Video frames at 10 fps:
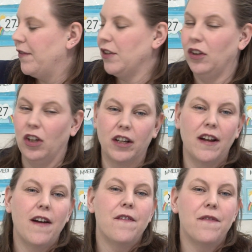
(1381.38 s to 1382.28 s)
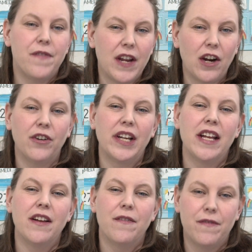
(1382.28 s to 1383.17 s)
to look
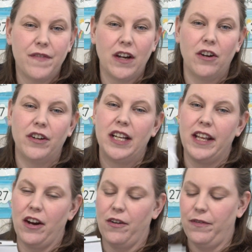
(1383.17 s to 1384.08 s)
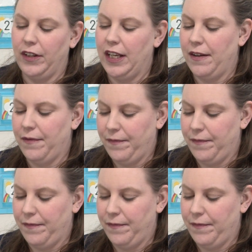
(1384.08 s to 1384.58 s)
very, very carefully.